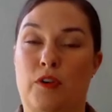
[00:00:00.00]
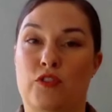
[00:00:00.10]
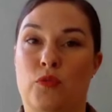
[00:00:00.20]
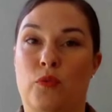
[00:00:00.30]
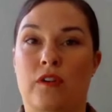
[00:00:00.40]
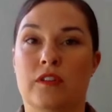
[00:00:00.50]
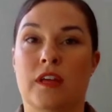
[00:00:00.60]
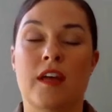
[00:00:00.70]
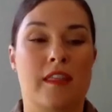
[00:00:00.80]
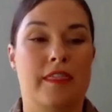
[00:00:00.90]
commercial
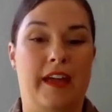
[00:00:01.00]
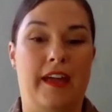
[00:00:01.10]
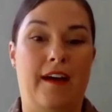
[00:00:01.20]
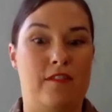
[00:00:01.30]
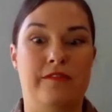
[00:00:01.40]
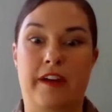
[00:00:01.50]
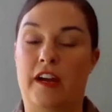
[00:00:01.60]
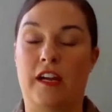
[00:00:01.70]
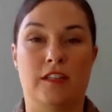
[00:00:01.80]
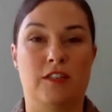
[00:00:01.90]
world, they have a
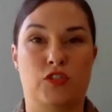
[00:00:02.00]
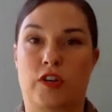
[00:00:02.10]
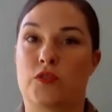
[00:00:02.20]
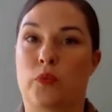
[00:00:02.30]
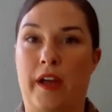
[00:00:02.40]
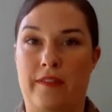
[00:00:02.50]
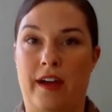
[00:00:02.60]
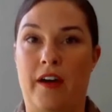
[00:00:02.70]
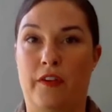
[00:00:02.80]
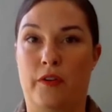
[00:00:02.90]
very strict way of
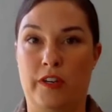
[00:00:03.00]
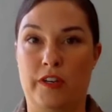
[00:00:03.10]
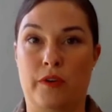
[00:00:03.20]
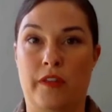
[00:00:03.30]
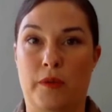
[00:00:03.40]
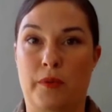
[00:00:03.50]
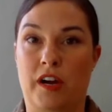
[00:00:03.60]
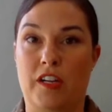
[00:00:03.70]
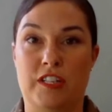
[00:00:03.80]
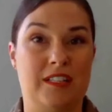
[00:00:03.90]
how they're going to run their
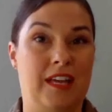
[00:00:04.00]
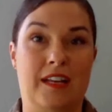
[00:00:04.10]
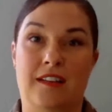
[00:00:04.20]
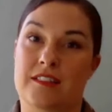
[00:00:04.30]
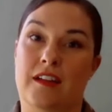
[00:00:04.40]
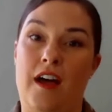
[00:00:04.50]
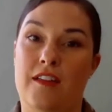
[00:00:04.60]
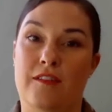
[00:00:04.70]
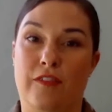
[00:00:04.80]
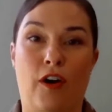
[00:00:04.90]
project, and that does
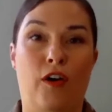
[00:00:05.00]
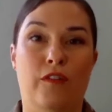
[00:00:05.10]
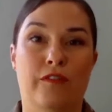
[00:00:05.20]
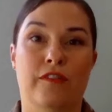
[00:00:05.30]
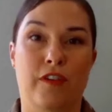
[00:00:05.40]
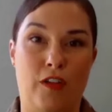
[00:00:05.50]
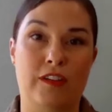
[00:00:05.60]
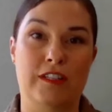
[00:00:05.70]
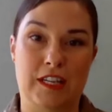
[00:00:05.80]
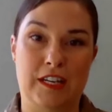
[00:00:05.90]
not involve
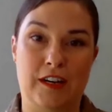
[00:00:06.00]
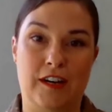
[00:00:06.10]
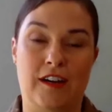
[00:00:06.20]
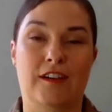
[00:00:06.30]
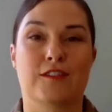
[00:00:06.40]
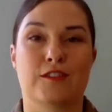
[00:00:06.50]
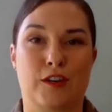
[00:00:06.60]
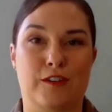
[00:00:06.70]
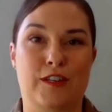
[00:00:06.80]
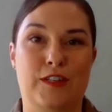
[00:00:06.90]
volunteer
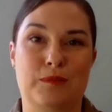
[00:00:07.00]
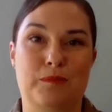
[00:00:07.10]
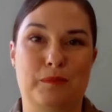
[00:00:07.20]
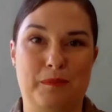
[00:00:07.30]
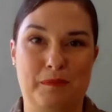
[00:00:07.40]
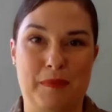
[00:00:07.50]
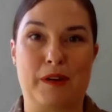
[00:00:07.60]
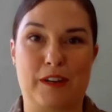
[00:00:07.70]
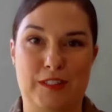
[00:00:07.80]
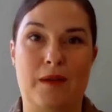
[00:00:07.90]
service
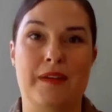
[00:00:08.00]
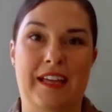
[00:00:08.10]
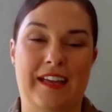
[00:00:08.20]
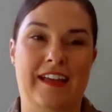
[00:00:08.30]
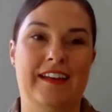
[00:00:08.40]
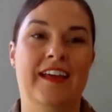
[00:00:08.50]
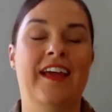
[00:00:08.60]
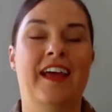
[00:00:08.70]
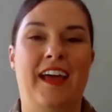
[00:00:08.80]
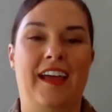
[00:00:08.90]
members coming in
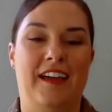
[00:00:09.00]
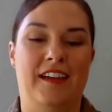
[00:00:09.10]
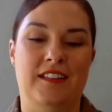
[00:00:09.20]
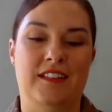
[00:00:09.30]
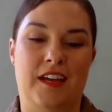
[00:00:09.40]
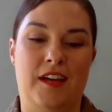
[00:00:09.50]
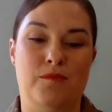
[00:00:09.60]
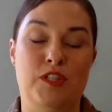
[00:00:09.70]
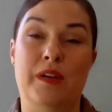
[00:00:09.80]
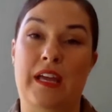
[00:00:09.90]
and
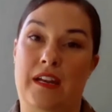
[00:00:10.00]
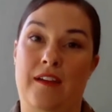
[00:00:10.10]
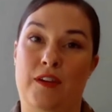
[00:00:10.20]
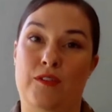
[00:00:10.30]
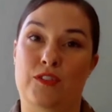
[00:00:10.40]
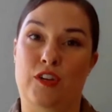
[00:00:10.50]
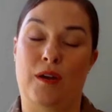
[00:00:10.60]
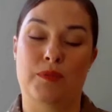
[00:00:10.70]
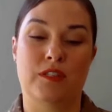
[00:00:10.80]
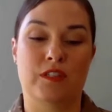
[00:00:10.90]
doing any of those
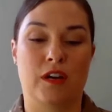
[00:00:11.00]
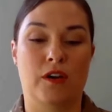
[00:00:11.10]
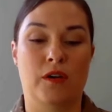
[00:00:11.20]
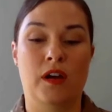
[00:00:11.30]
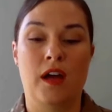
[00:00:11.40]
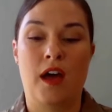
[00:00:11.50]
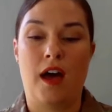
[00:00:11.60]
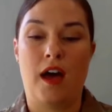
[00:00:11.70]
jobs. So